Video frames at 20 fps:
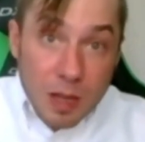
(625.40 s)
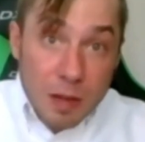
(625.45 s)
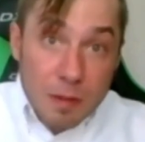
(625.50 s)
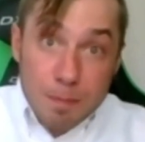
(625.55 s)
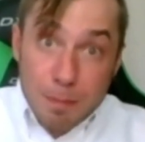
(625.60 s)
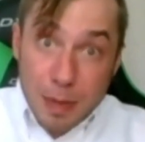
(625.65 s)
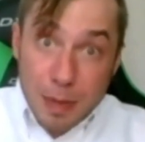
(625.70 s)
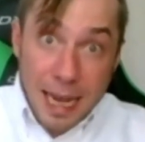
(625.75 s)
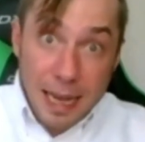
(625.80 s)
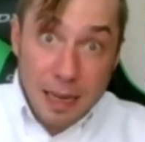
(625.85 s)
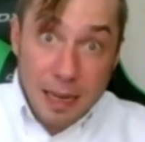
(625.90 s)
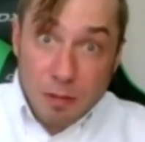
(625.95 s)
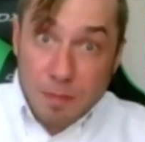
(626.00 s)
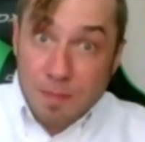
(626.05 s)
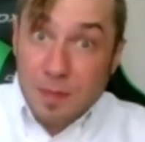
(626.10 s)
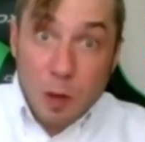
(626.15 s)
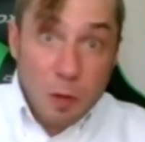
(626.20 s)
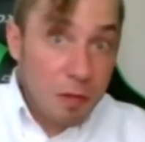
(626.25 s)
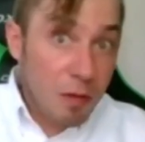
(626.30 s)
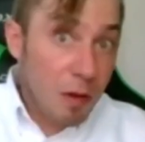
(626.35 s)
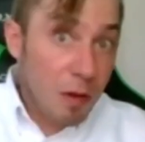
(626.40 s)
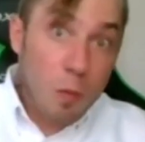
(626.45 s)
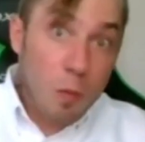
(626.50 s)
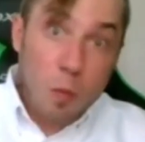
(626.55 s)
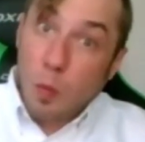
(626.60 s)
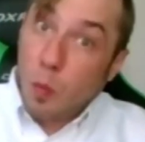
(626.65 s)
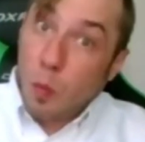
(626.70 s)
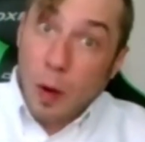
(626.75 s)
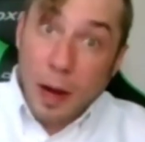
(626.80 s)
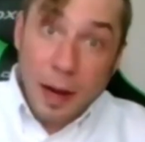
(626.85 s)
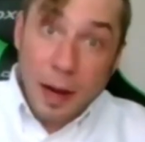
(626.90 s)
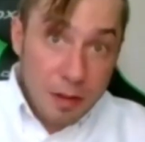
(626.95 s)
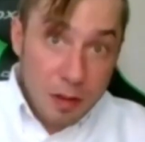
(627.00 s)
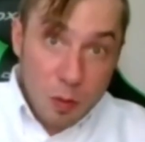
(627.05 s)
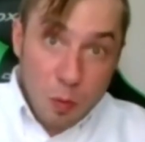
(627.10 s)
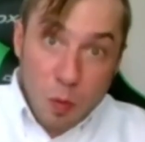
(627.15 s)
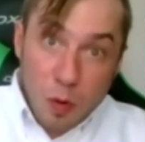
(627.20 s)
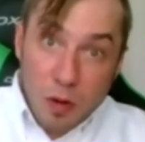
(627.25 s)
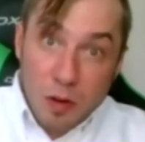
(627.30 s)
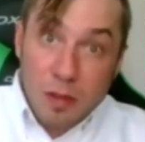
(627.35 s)
panel, from where in
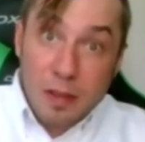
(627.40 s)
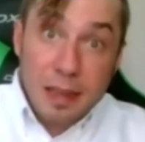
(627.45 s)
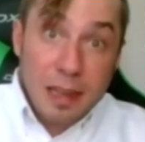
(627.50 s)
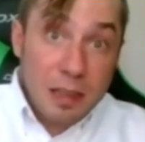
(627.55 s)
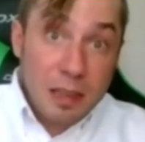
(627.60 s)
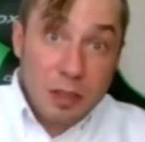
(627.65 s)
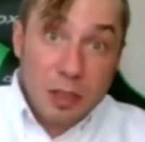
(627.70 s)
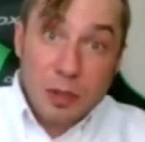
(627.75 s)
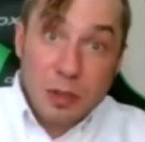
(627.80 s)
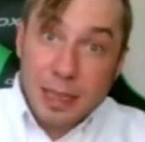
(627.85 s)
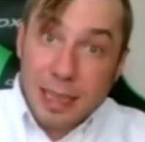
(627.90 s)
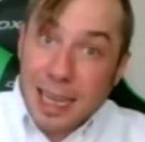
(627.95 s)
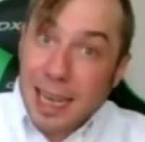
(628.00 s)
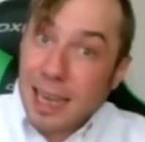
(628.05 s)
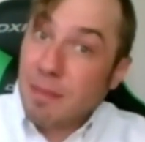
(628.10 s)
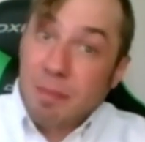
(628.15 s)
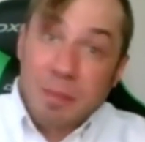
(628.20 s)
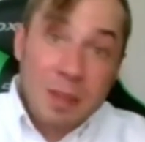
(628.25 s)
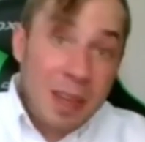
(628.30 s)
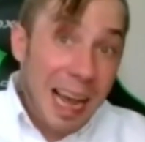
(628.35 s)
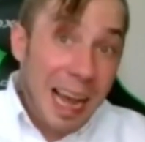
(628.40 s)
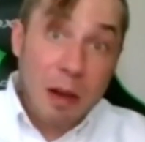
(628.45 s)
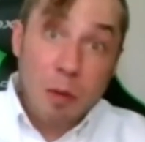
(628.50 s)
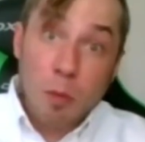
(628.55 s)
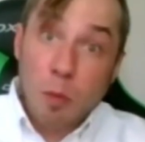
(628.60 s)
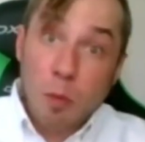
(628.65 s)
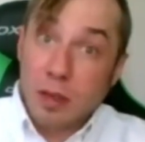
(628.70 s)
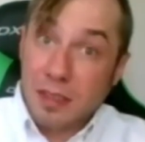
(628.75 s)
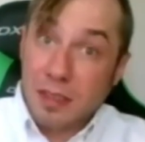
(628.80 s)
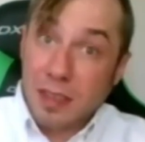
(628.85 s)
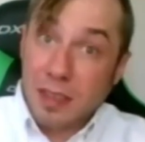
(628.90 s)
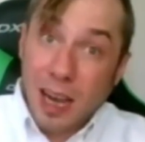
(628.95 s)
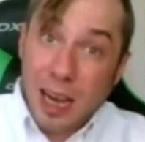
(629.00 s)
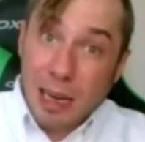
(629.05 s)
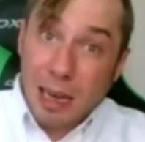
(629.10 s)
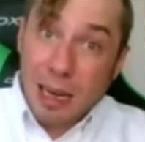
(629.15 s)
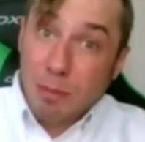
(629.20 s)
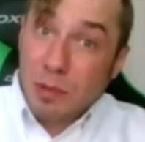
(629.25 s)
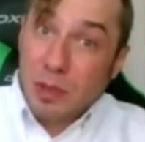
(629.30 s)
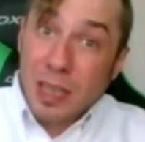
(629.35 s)
the world they're doing that, at what
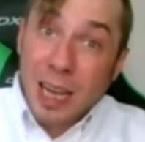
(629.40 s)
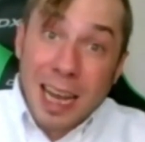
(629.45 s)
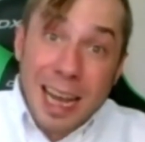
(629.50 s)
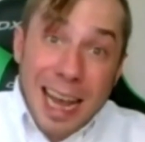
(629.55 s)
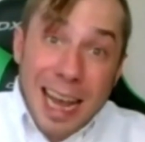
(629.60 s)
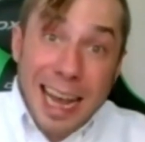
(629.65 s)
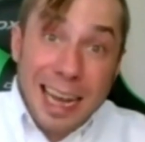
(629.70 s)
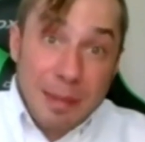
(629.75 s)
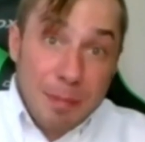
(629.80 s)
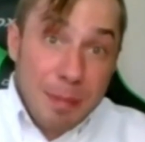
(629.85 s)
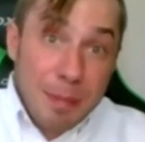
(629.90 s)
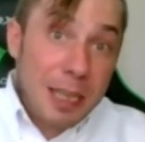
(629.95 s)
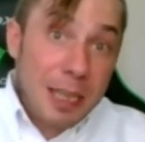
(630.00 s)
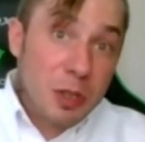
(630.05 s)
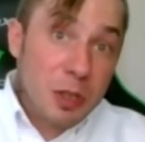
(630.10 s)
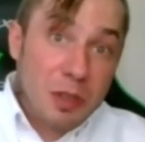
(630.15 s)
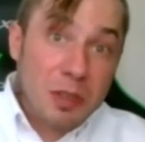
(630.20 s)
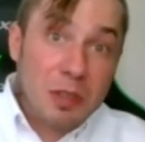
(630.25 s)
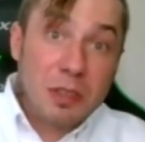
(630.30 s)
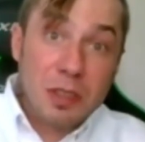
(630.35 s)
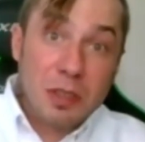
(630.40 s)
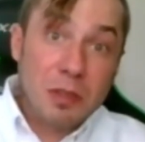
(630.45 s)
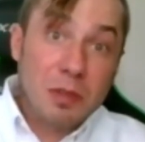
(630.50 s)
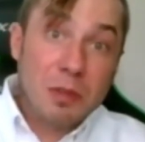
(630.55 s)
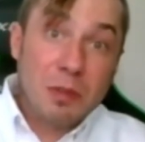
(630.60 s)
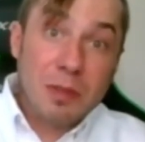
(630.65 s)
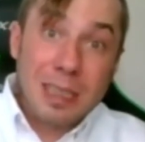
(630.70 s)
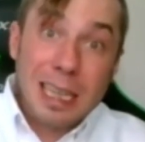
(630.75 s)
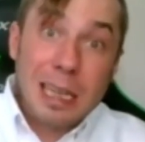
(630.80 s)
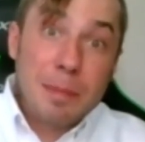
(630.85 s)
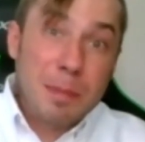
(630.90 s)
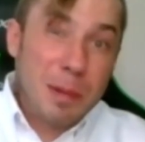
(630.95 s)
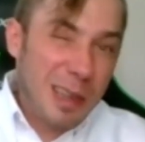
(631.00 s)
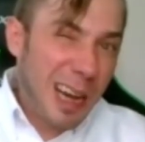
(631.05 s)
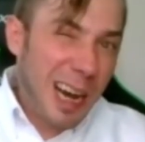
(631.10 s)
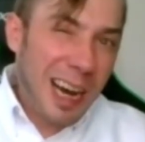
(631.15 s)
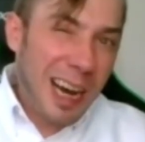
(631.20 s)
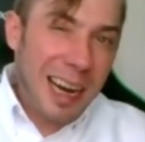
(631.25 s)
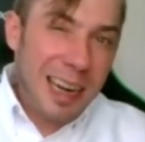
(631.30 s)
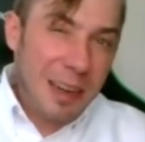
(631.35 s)
times, and make sure to keep an
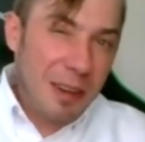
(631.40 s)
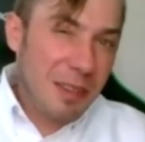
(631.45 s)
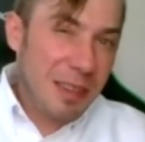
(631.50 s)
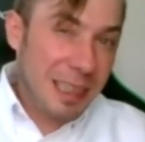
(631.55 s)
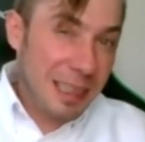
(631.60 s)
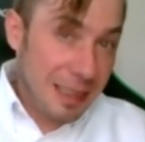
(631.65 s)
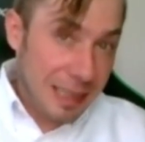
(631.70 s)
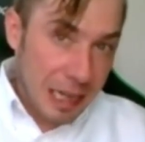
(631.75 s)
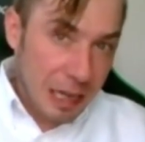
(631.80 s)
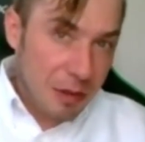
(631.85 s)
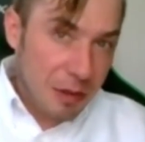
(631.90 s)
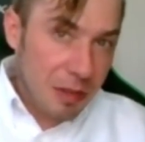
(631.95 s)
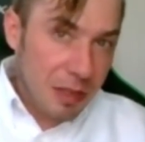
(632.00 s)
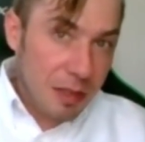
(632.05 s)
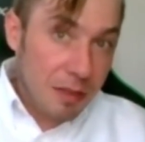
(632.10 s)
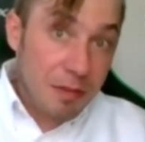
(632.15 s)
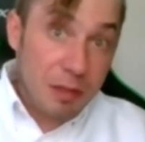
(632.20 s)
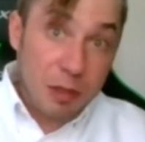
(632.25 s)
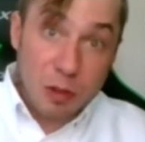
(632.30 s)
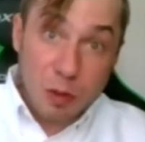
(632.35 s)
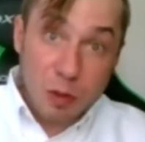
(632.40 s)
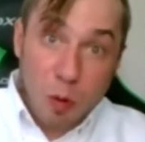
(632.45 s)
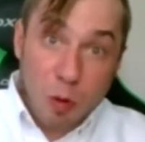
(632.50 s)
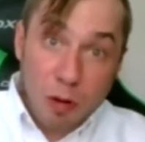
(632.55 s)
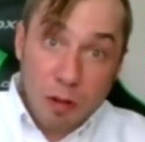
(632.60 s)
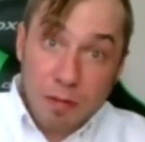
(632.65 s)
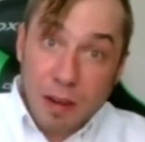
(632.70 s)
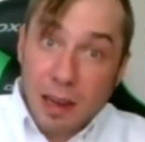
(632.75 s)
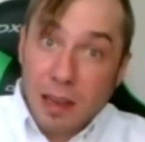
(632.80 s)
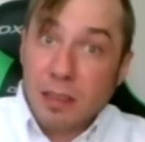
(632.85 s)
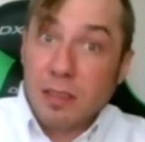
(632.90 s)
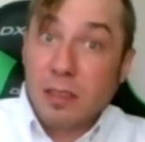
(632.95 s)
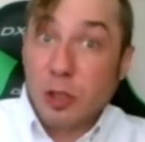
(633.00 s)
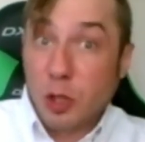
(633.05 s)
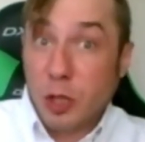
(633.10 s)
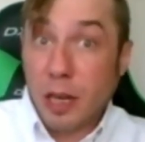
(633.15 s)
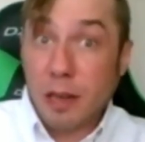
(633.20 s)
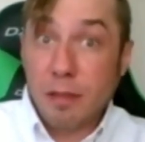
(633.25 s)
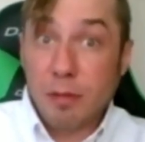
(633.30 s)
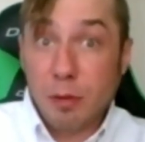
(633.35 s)
eye on the integrity of your core files and
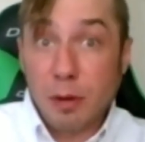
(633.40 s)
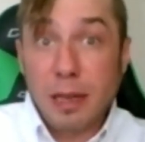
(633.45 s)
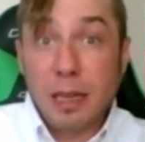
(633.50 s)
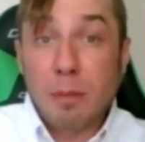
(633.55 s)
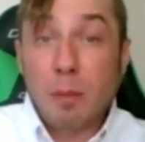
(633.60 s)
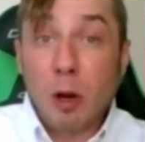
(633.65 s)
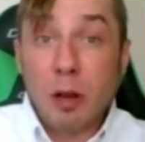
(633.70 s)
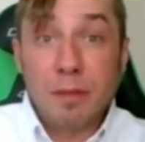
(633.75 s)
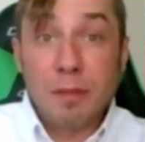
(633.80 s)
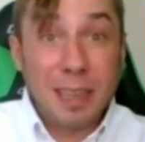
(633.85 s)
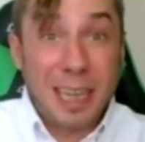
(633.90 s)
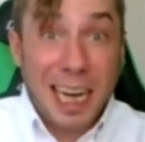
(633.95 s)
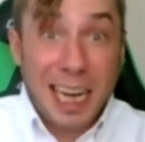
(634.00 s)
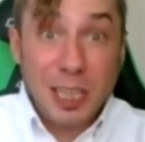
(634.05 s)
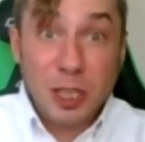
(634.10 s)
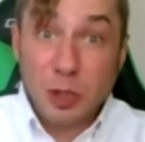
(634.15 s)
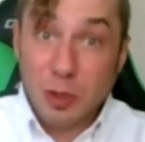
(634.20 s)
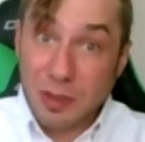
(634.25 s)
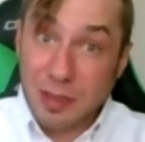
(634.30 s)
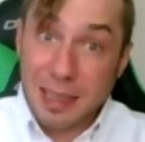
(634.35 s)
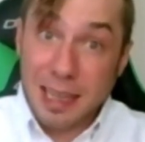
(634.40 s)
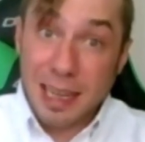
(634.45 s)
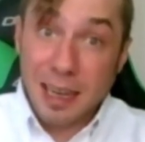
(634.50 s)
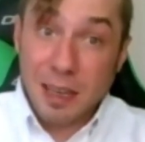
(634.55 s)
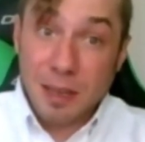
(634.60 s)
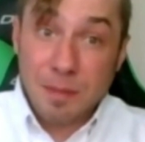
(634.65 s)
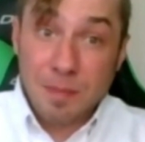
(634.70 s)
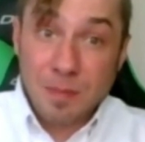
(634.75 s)
check for any modifications there.